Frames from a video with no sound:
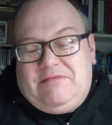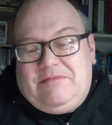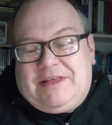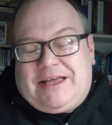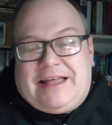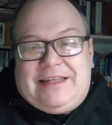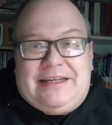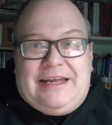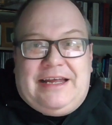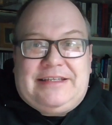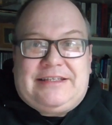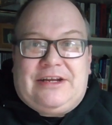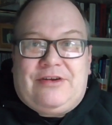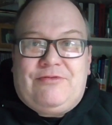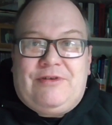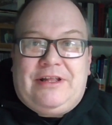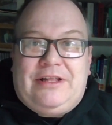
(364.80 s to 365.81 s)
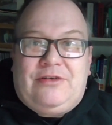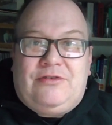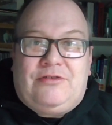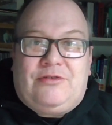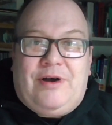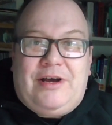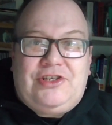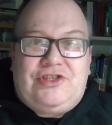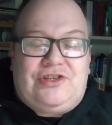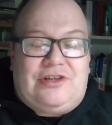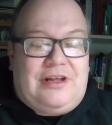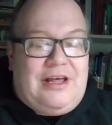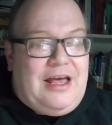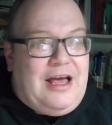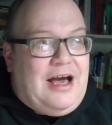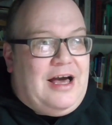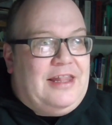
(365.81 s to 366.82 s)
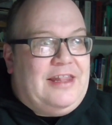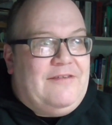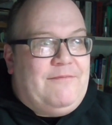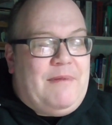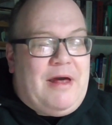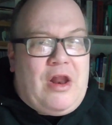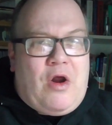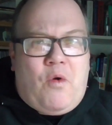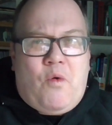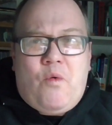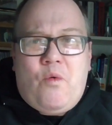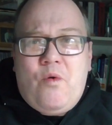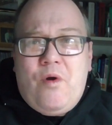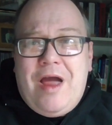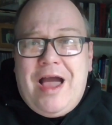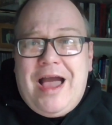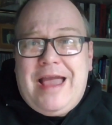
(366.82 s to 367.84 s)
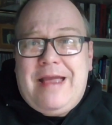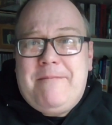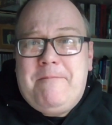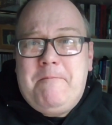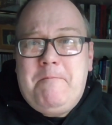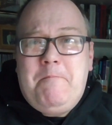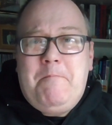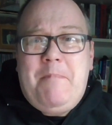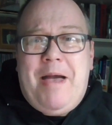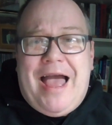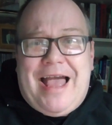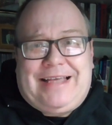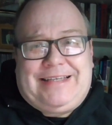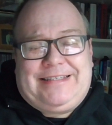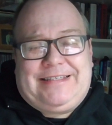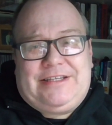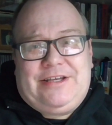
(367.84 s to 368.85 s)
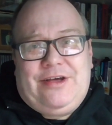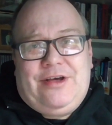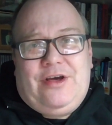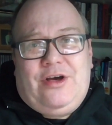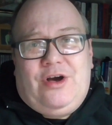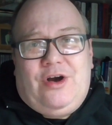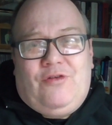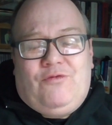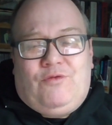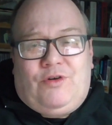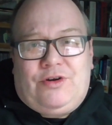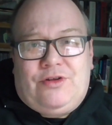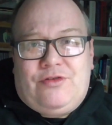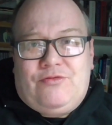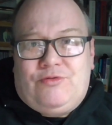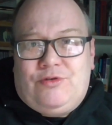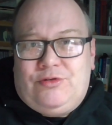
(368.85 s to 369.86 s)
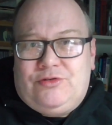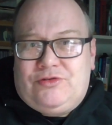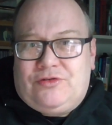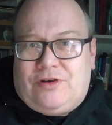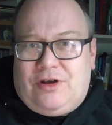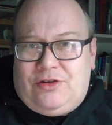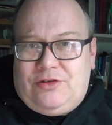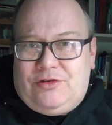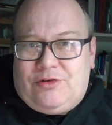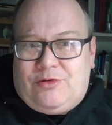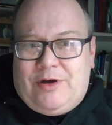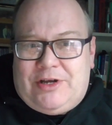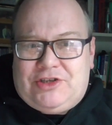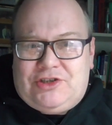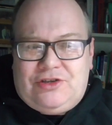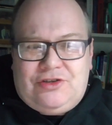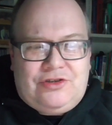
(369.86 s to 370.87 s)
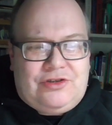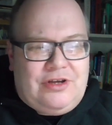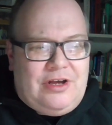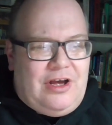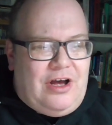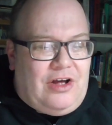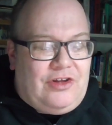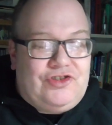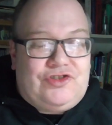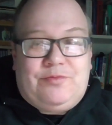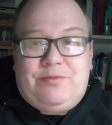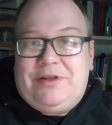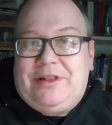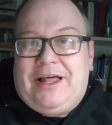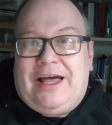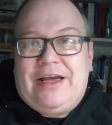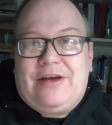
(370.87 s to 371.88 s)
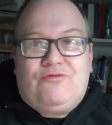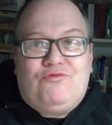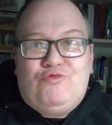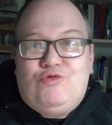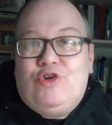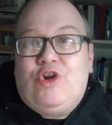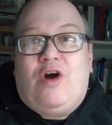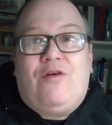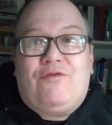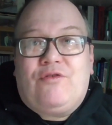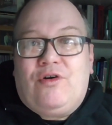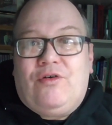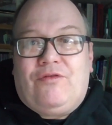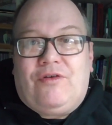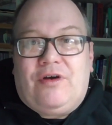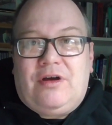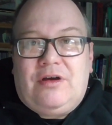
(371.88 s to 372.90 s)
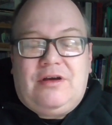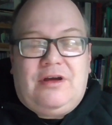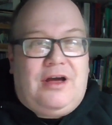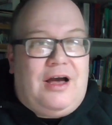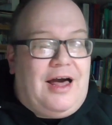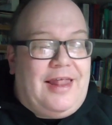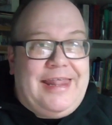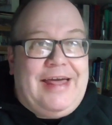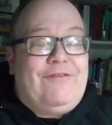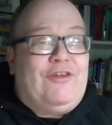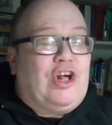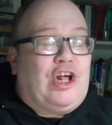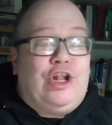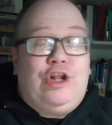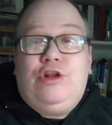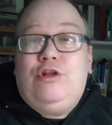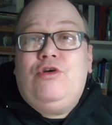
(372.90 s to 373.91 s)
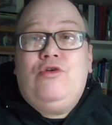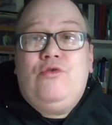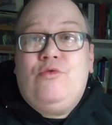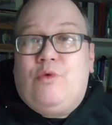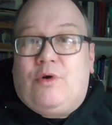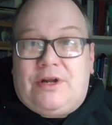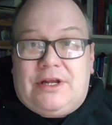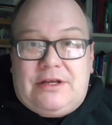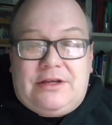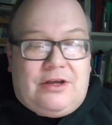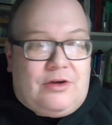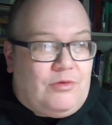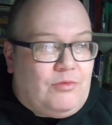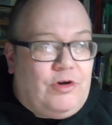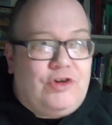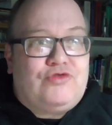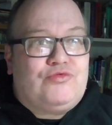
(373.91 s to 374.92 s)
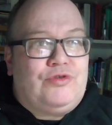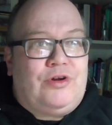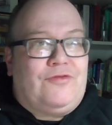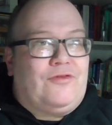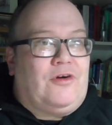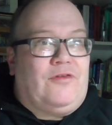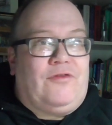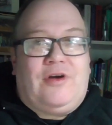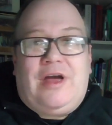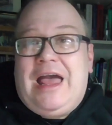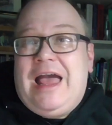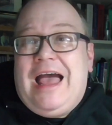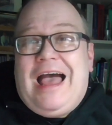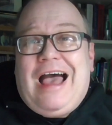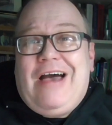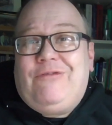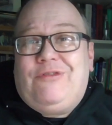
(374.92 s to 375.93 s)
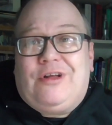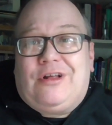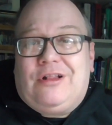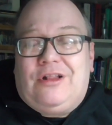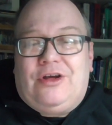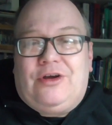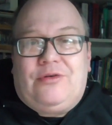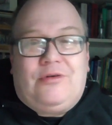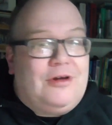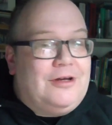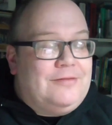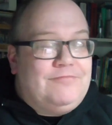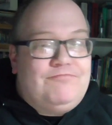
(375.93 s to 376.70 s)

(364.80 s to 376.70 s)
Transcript: the candidates had a really good question and they've made a right mess of one of the rules of conduct questions on something like runoff cover, and they haven't a clue what's runoff cover. Haven't a clue.